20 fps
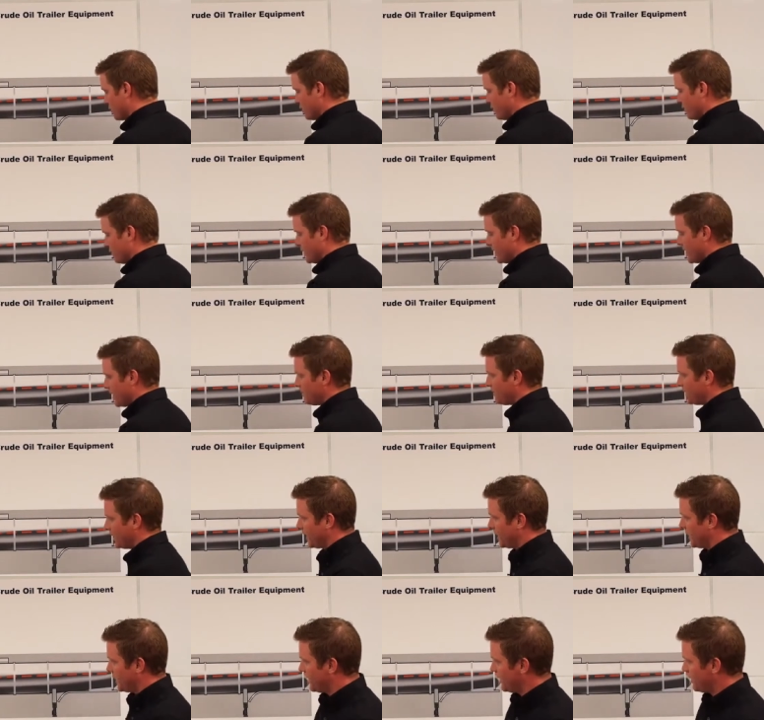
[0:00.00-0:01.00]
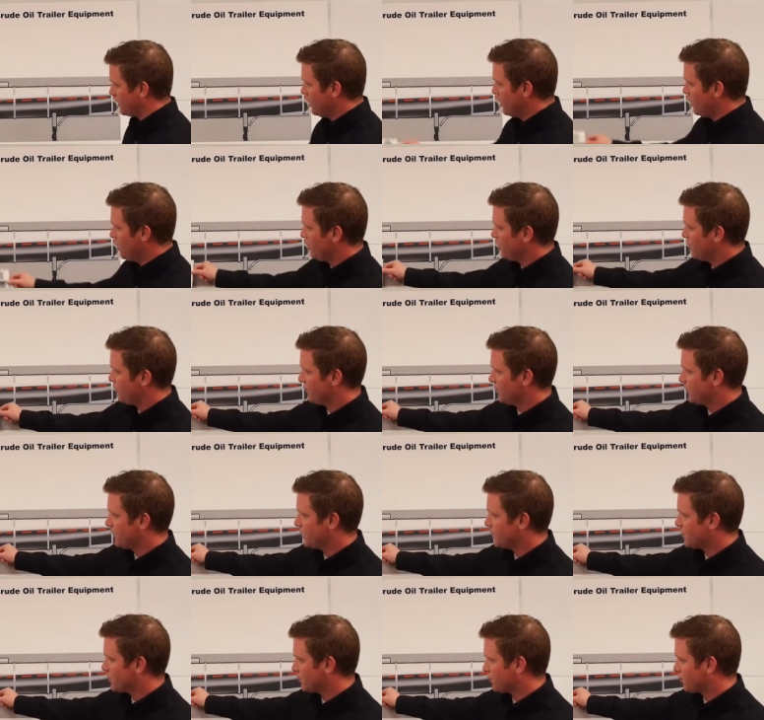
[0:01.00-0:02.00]
through the API through an
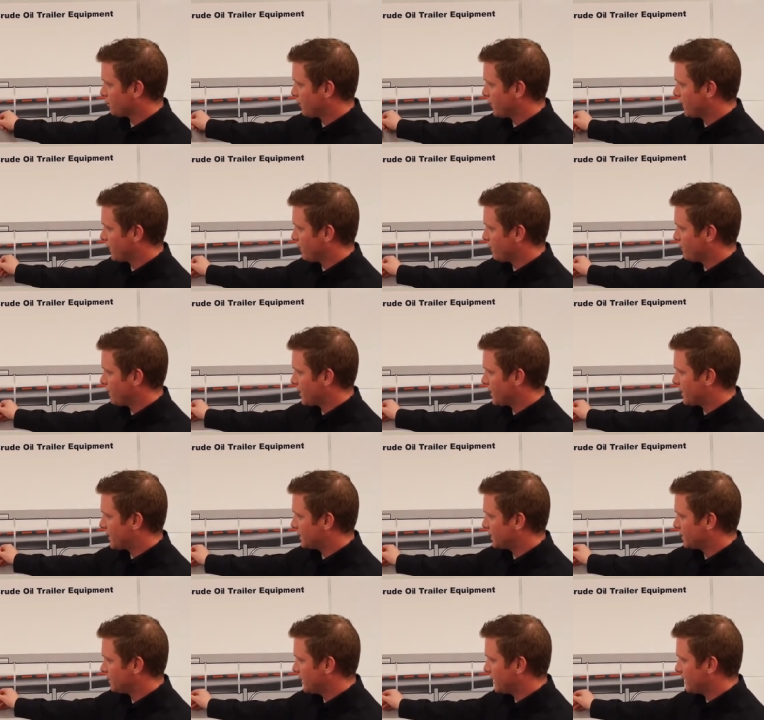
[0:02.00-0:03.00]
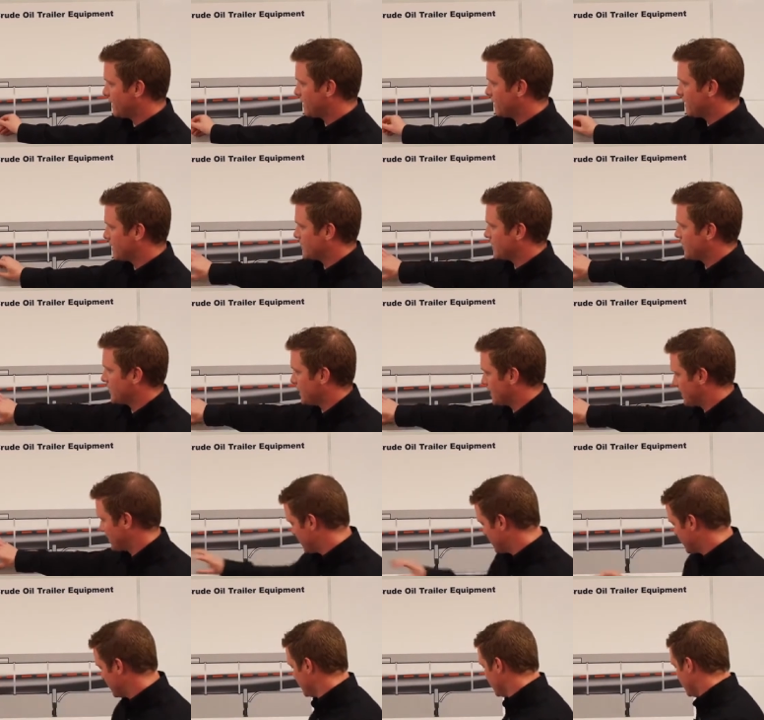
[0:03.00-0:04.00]
internal valve mounted at the belly of the tank.
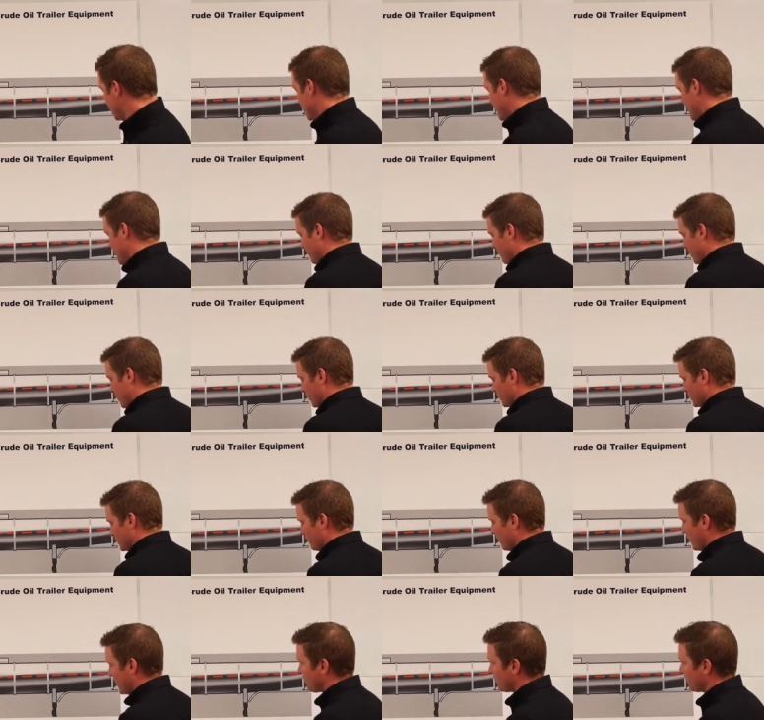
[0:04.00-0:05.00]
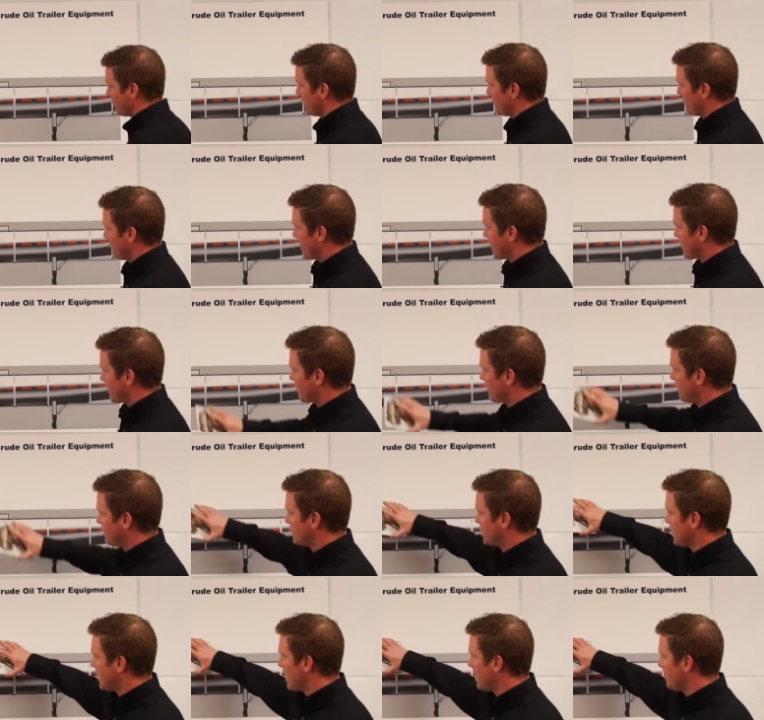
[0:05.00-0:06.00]
And of course the vapor vent mounted on
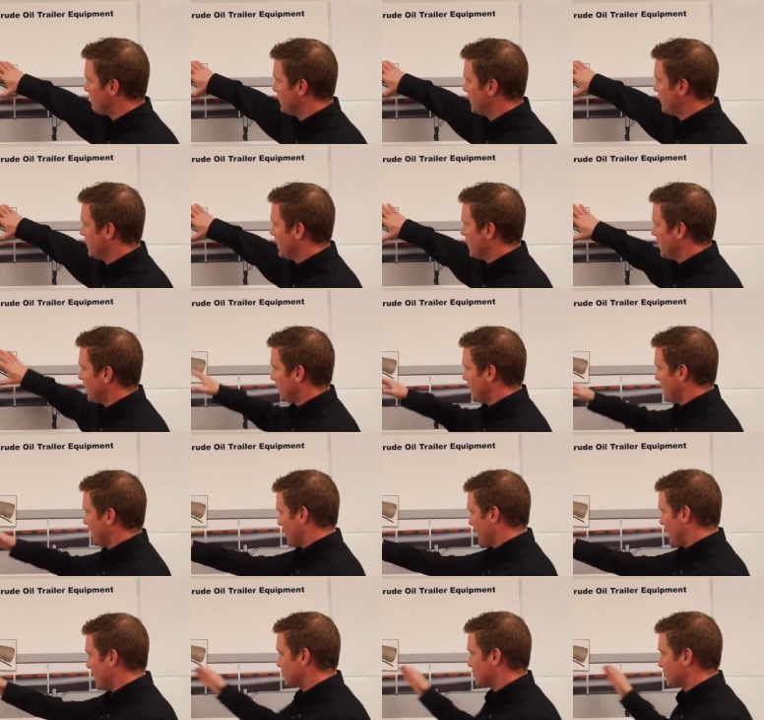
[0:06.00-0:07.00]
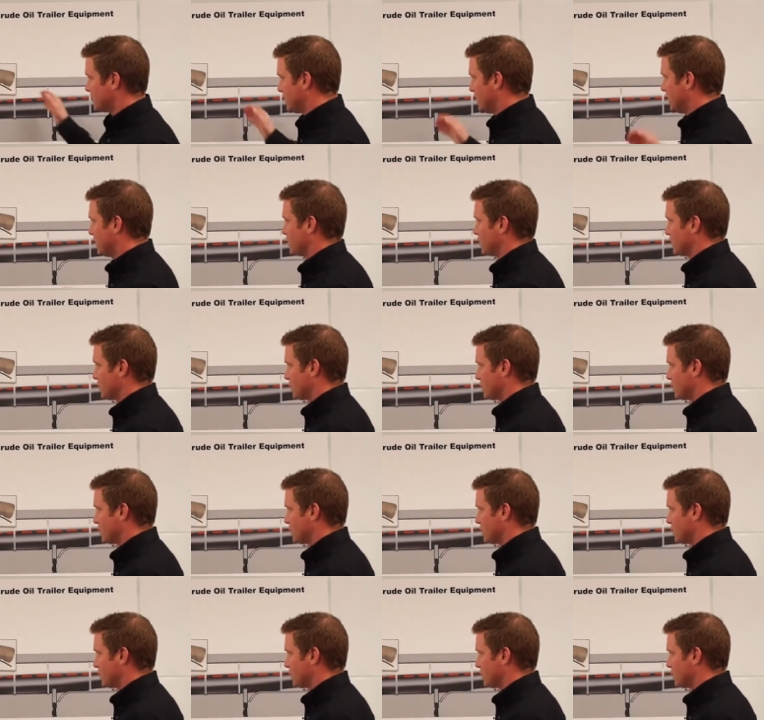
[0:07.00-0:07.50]
top allows the tank to